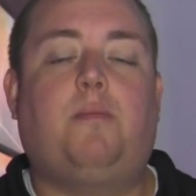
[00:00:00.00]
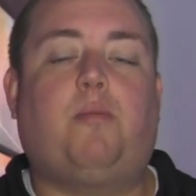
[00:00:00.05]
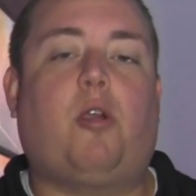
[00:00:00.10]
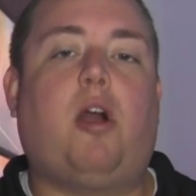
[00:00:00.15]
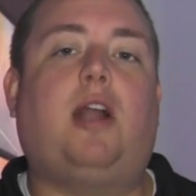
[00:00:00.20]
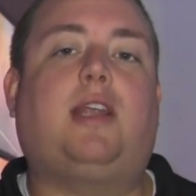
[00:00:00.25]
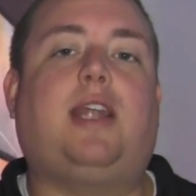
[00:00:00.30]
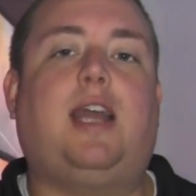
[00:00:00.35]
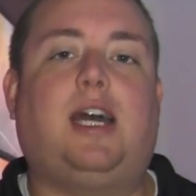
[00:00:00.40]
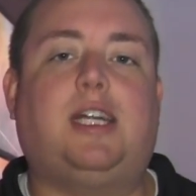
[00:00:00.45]

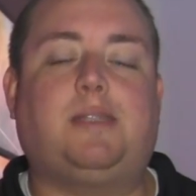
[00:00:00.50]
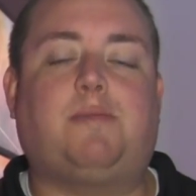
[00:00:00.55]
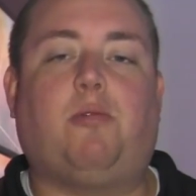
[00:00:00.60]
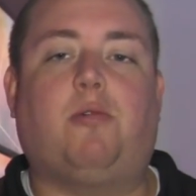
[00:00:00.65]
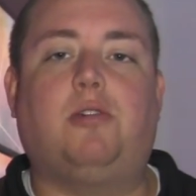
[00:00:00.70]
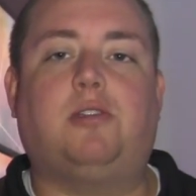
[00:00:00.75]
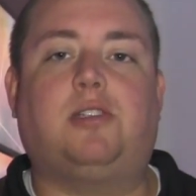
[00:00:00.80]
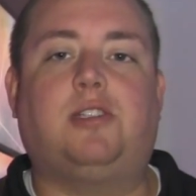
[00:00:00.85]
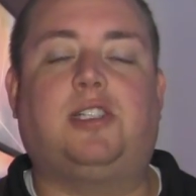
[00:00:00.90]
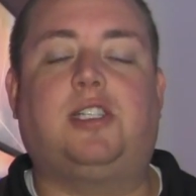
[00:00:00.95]
broadcast
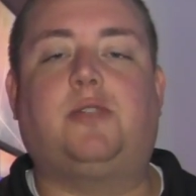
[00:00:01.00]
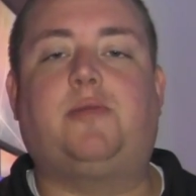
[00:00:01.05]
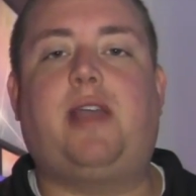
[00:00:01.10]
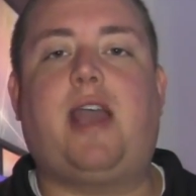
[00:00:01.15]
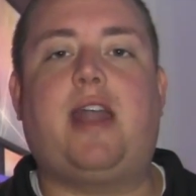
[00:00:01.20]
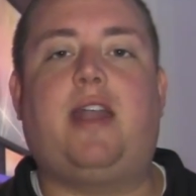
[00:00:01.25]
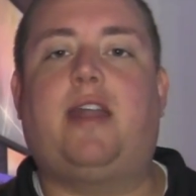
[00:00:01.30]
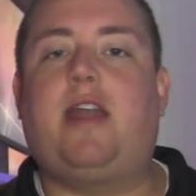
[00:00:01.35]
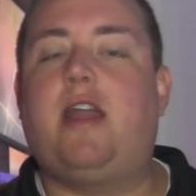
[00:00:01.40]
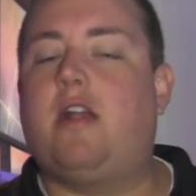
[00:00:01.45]
portion since
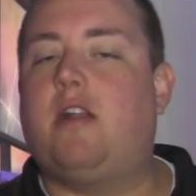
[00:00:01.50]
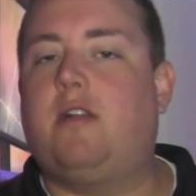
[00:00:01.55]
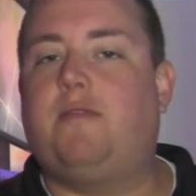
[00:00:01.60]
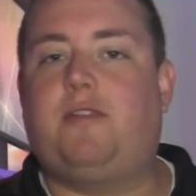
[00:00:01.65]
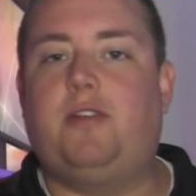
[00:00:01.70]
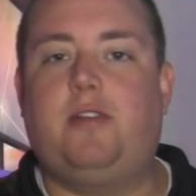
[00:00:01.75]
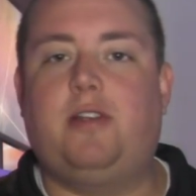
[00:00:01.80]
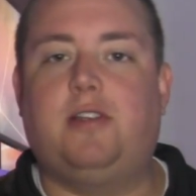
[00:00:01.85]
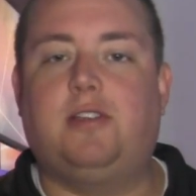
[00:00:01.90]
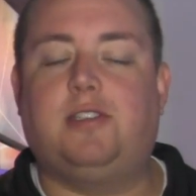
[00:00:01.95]
we added Aaron
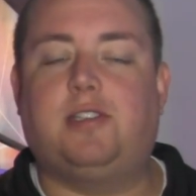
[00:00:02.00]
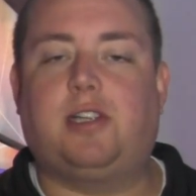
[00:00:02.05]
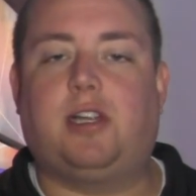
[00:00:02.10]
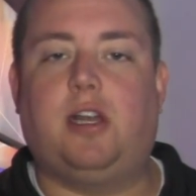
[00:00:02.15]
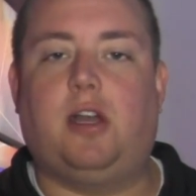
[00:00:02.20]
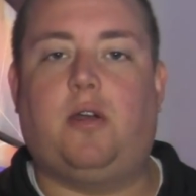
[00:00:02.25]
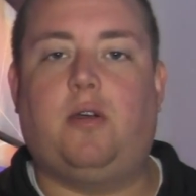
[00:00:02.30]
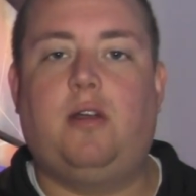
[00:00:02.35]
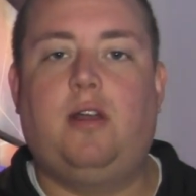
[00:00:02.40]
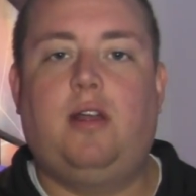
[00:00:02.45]
a few years
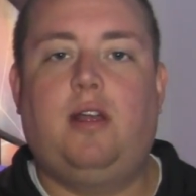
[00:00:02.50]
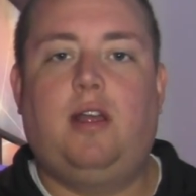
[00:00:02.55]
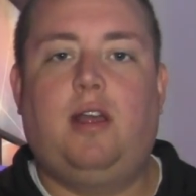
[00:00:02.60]
ago.